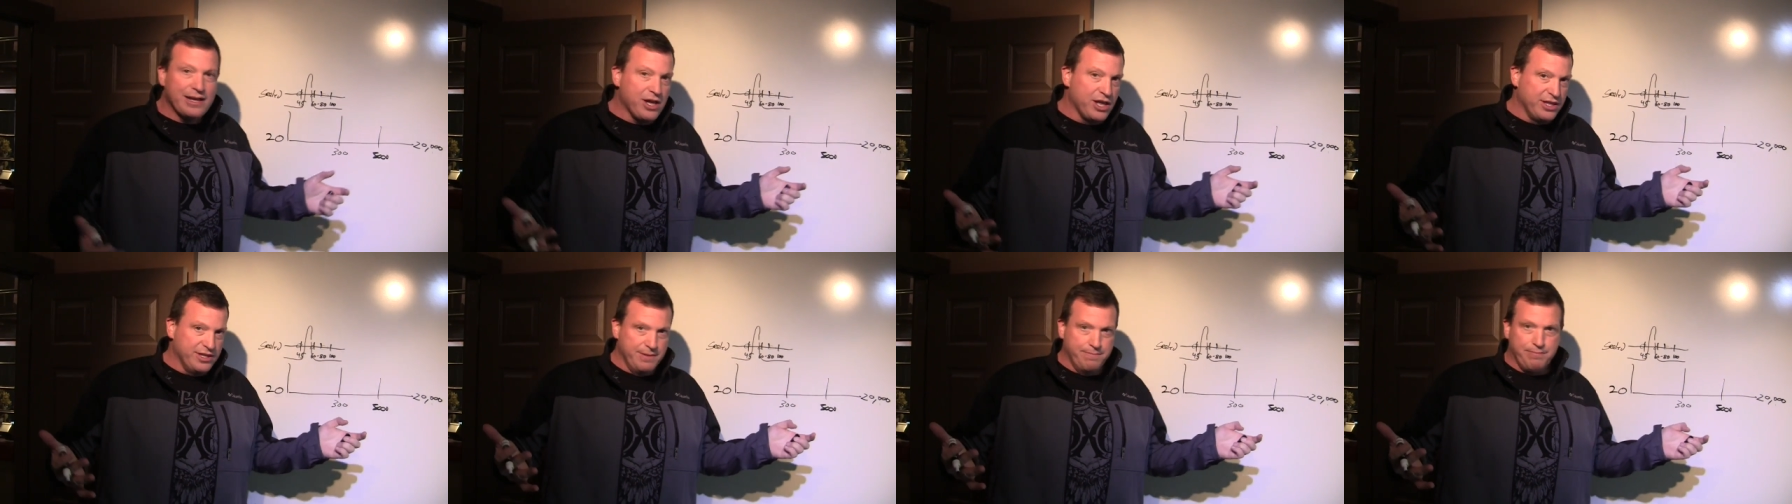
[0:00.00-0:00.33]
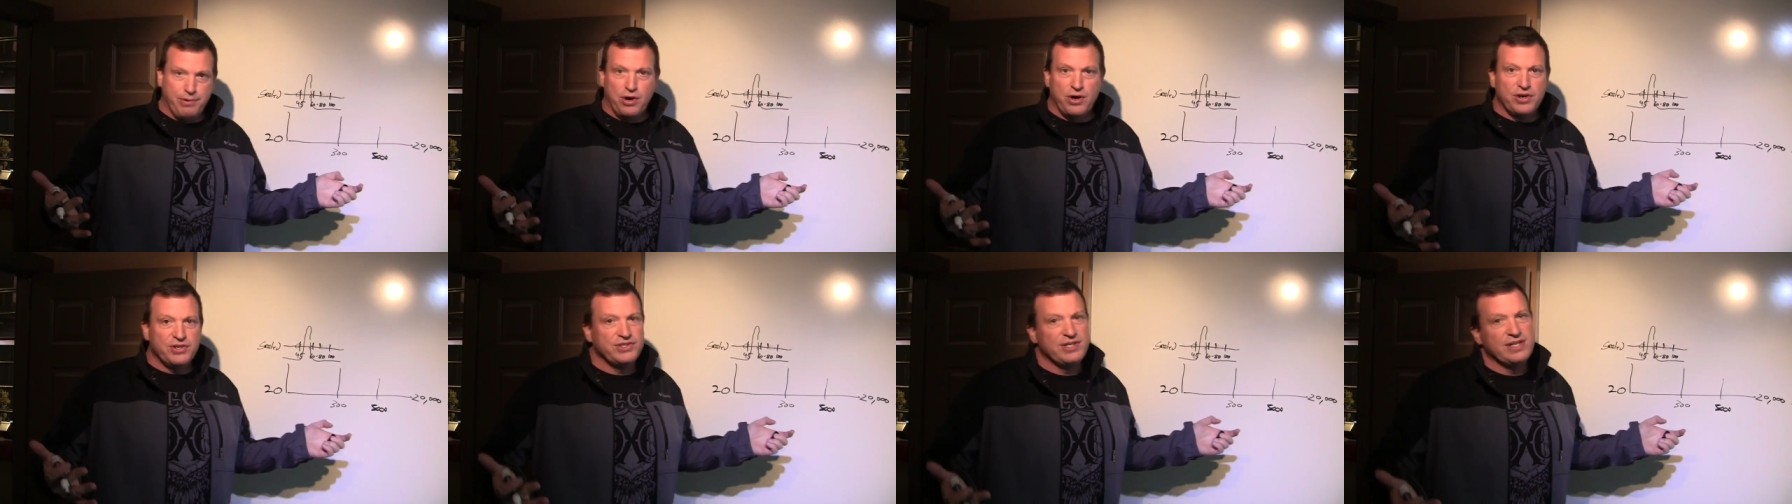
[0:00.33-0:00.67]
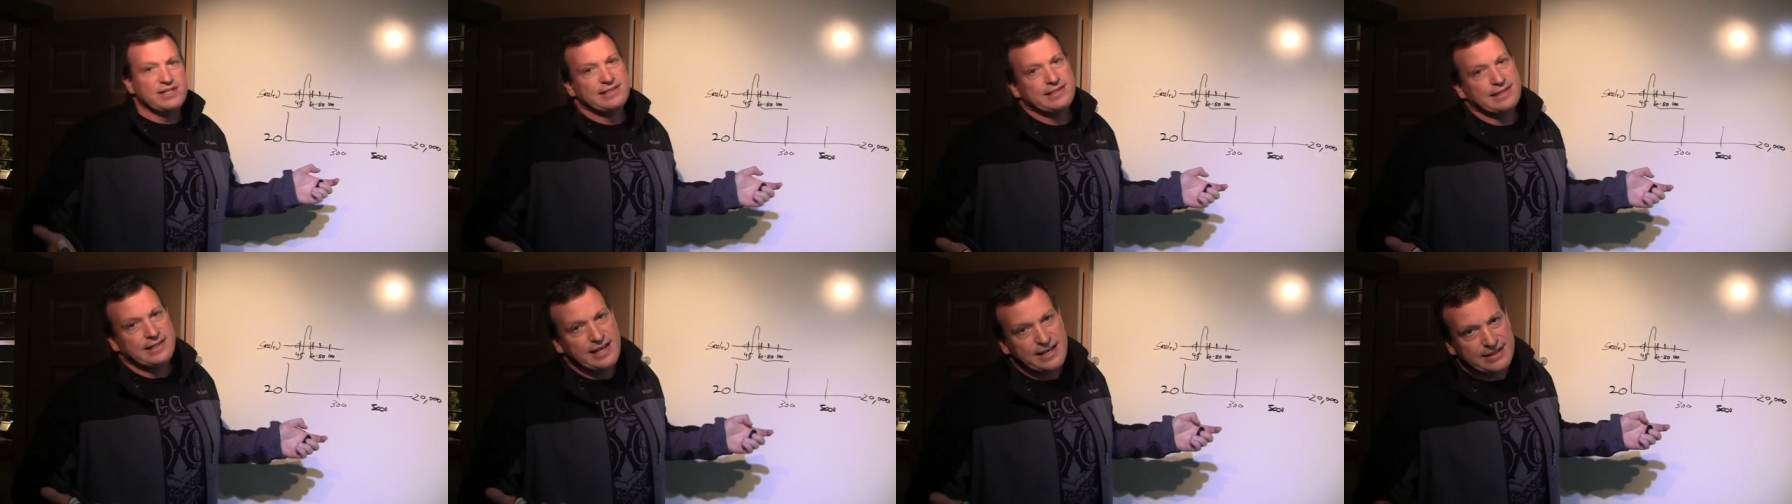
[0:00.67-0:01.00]
on the
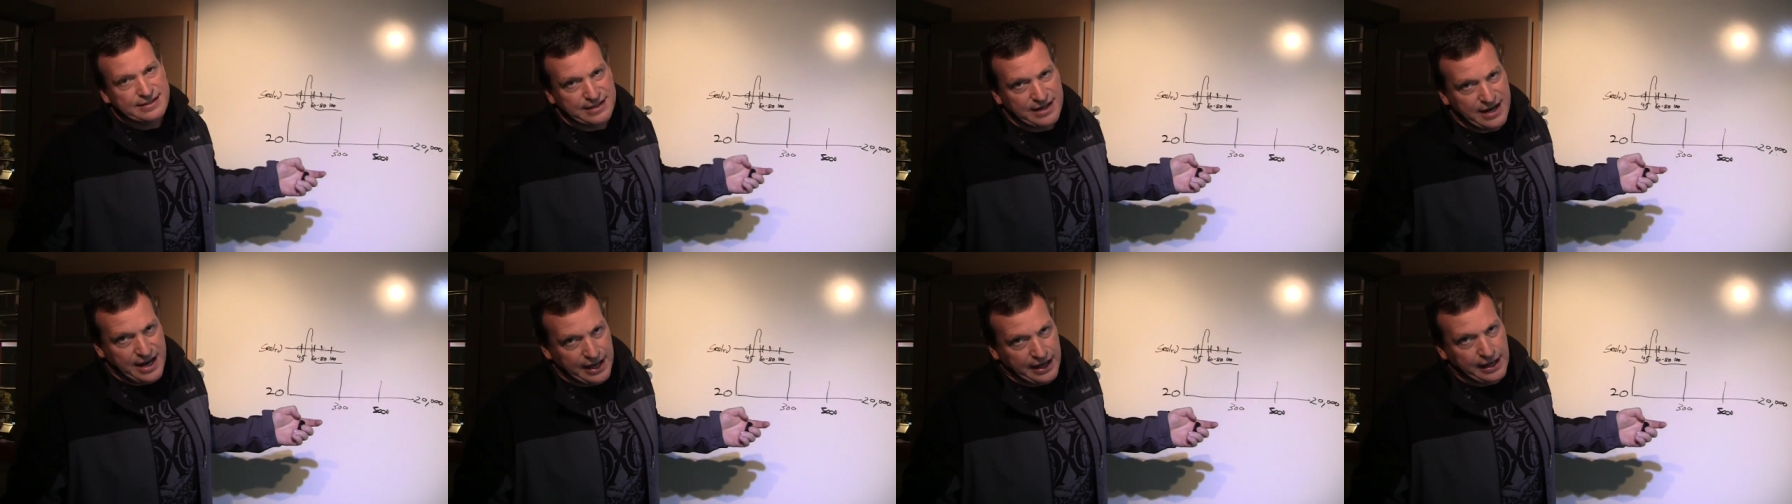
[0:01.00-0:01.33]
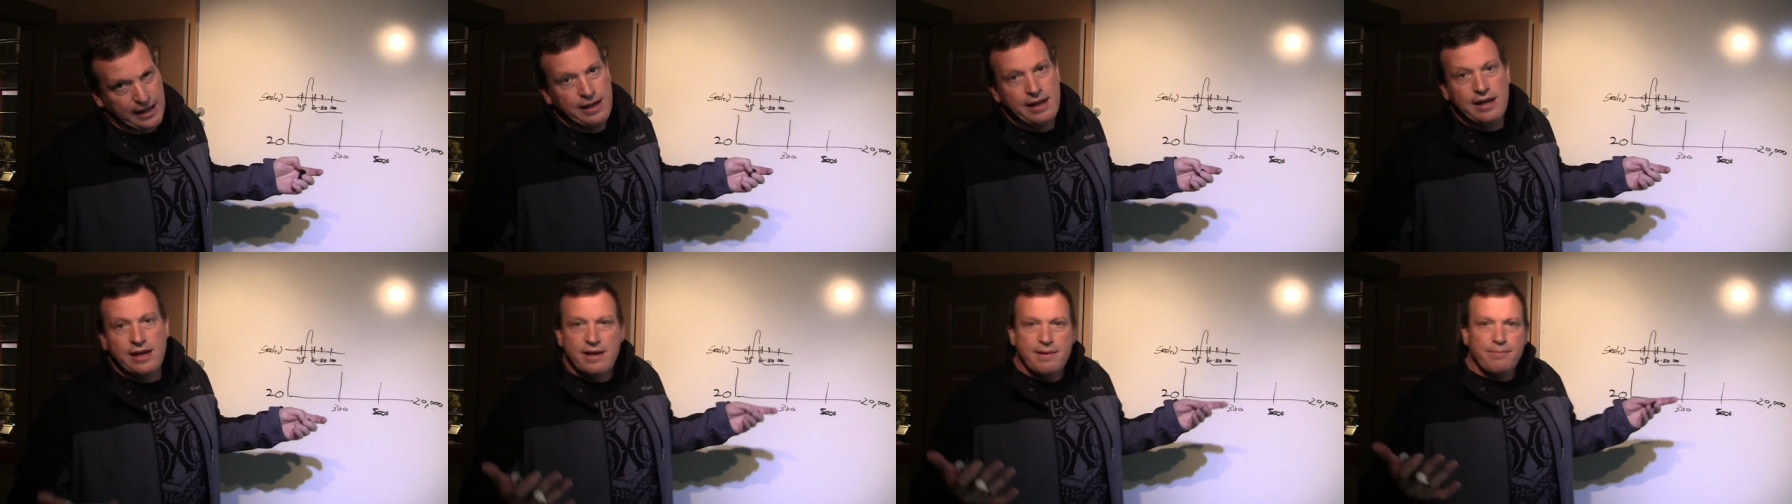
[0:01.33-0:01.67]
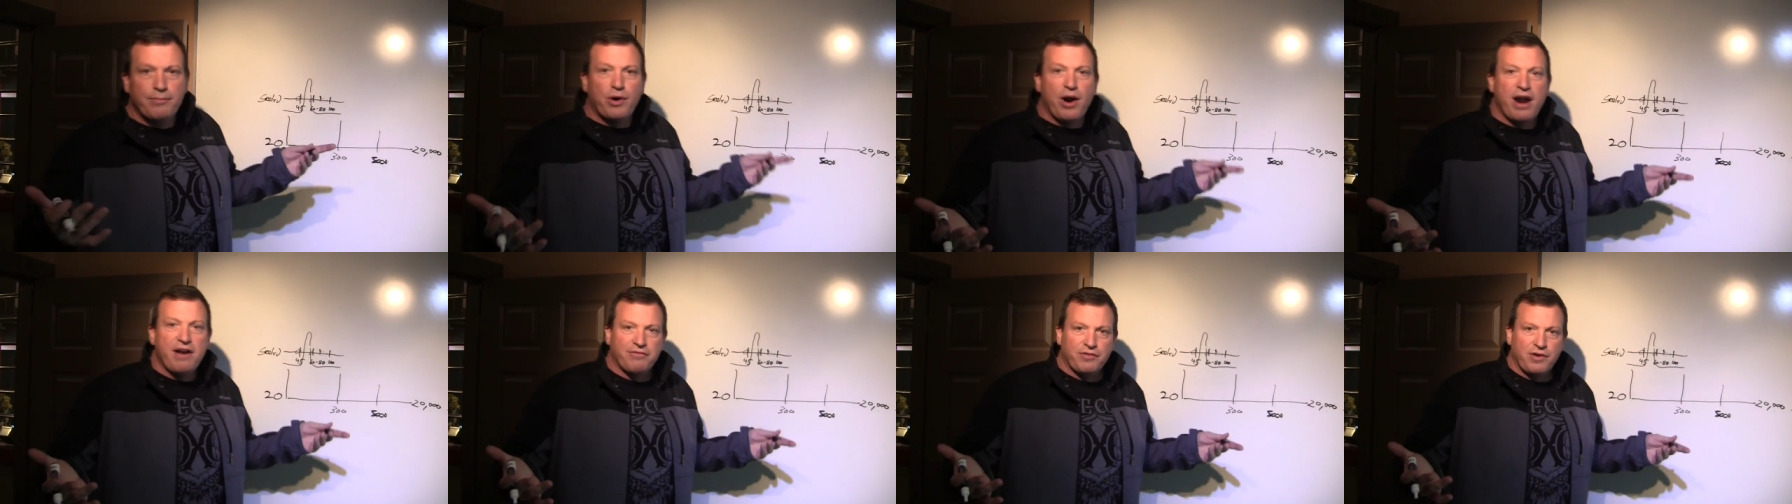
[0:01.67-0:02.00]
person's listening
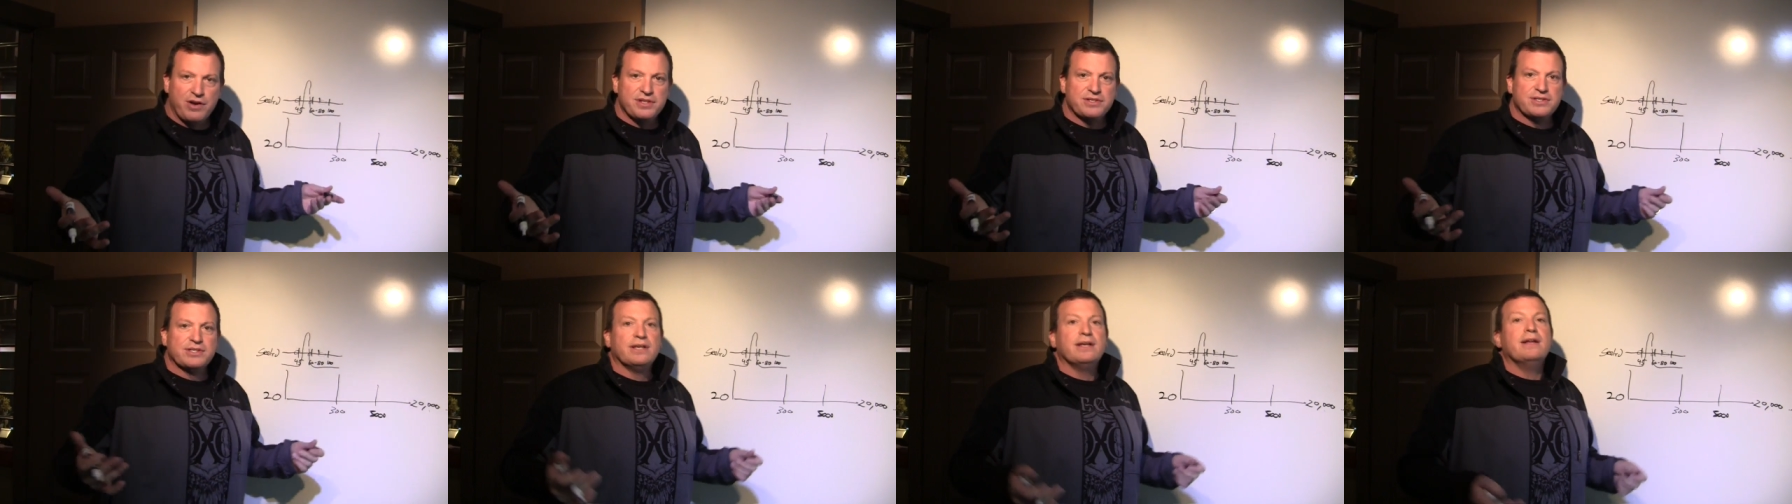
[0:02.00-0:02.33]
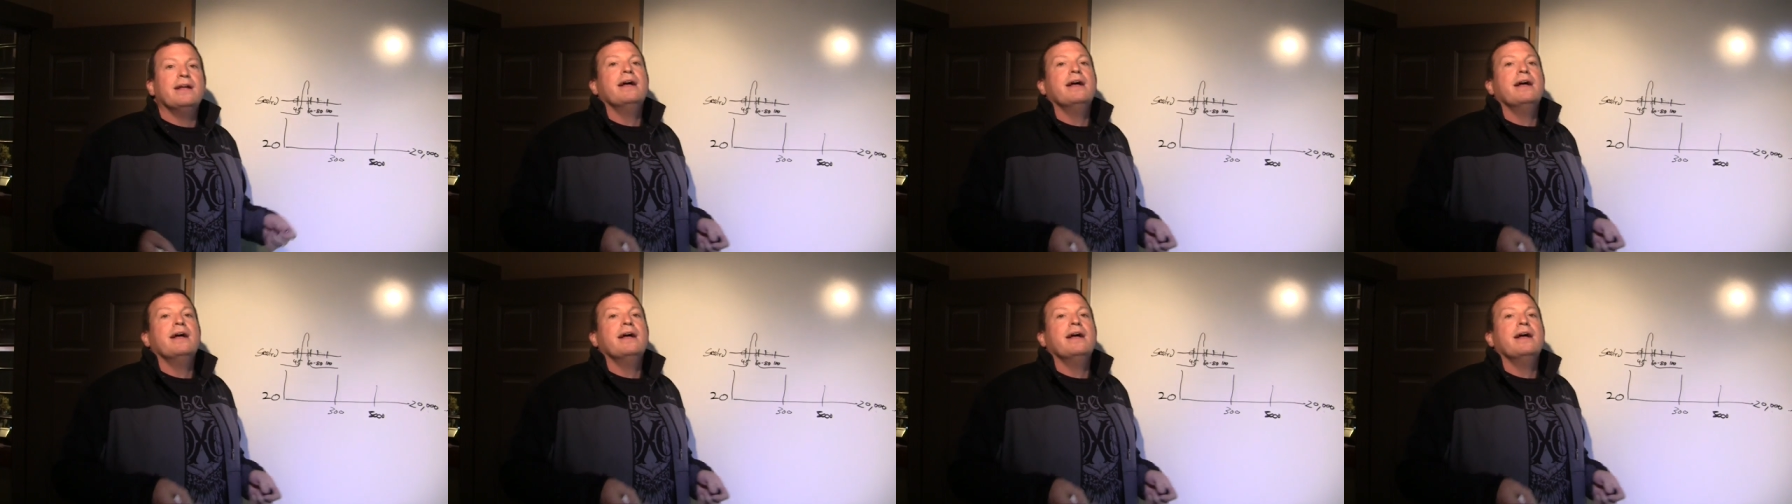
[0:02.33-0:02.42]
preference.